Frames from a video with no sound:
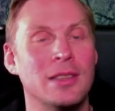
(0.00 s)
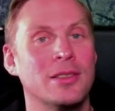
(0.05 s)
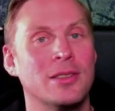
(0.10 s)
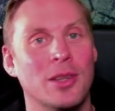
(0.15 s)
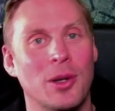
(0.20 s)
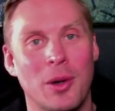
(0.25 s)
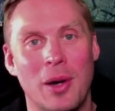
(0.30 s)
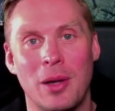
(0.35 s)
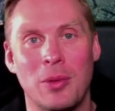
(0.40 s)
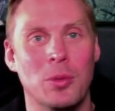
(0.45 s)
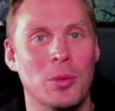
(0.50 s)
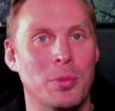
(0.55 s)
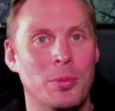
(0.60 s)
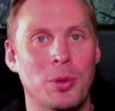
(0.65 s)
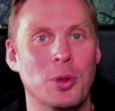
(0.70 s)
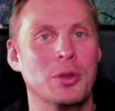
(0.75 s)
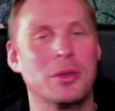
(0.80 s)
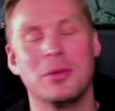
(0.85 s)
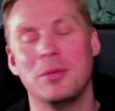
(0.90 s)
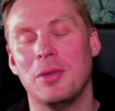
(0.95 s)
So I will
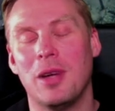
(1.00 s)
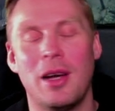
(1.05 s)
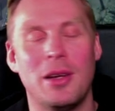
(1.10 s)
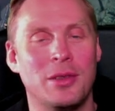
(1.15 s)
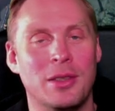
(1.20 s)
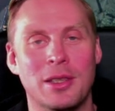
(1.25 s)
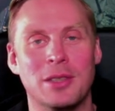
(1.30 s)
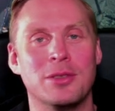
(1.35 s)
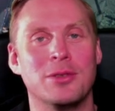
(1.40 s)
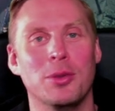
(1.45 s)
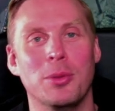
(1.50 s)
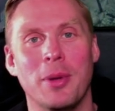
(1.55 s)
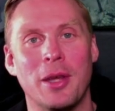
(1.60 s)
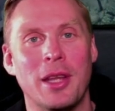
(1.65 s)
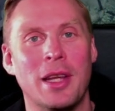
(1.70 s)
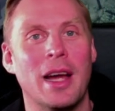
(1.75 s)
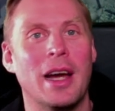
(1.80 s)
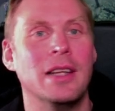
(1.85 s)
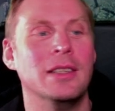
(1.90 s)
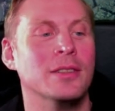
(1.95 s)
put there's too many
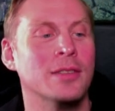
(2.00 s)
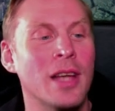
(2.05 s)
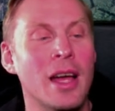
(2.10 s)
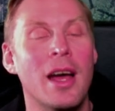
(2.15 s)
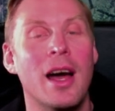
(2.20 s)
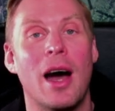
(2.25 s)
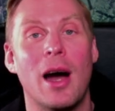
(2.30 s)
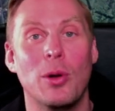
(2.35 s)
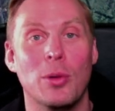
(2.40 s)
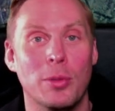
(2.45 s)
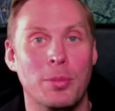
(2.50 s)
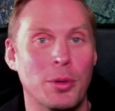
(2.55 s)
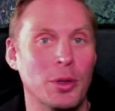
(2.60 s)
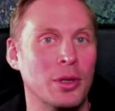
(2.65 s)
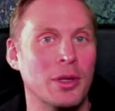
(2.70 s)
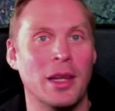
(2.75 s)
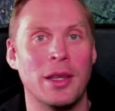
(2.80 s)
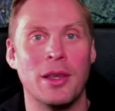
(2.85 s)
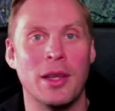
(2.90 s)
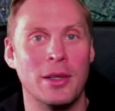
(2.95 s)
guides, I will
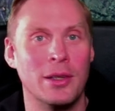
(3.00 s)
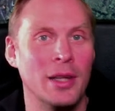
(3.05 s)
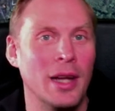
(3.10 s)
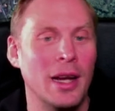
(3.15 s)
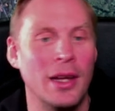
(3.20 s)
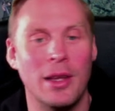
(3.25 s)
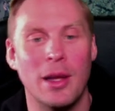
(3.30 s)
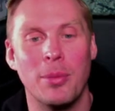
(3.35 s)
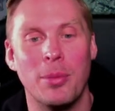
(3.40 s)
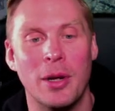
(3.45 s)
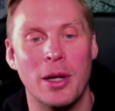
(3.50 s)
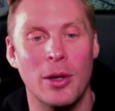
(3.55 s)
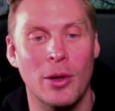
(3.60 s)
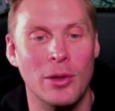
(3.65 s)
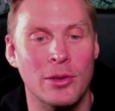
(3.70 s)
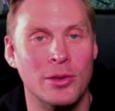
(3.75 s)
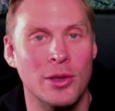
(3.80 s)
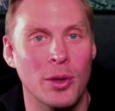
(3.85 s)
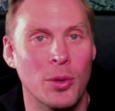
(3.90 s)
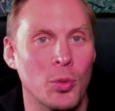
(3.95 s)
put another guide up here
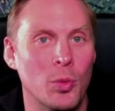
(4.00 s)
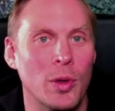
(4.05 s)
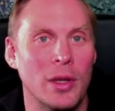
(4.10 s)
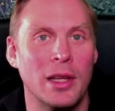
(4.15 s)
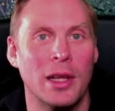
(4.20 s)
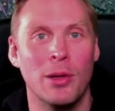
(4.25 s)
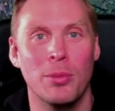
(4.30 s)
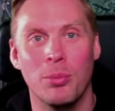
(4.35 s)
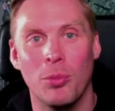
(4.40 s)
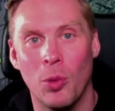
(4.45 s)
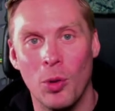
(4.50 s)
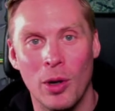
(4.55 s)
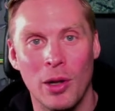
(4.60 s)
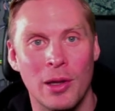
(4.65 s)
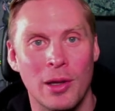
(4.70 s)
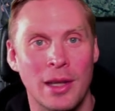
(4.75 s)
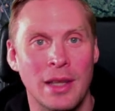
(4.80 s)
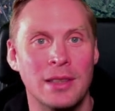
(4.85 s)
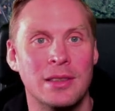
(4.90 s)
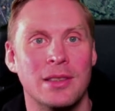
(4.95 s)
also with more
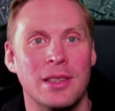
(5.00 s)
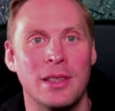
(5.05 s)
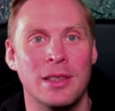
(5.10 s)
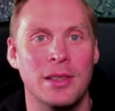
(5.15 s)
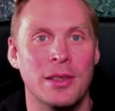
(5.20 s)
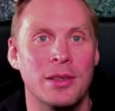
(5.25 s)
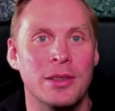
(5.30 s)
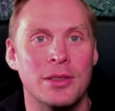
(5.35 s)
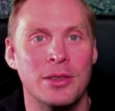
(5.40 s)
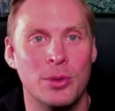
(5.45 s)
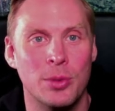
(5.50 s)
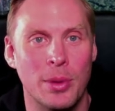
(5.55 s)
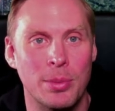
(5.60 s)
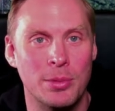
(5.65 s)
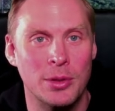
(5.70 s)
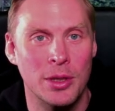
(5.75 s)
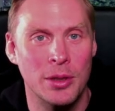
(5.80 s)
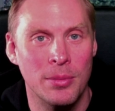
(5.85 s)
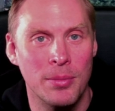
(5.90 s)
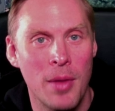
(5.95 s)
links in the
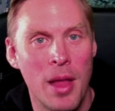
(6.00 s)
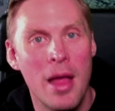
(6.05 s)
description.